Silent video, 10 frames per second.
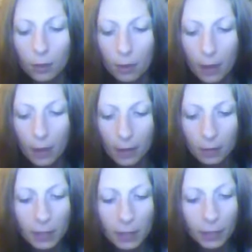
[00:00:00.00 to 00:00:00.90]
that's
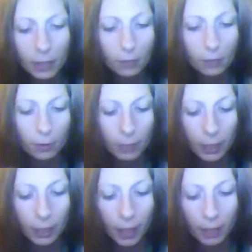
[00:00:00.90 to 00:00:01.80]
about it for the
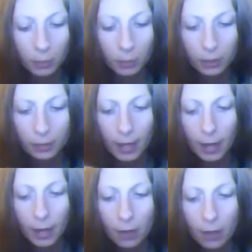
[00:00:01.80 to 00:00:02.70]
reading. I'm going to
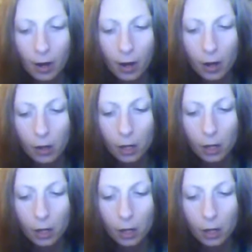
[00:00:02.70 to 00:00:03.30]
say that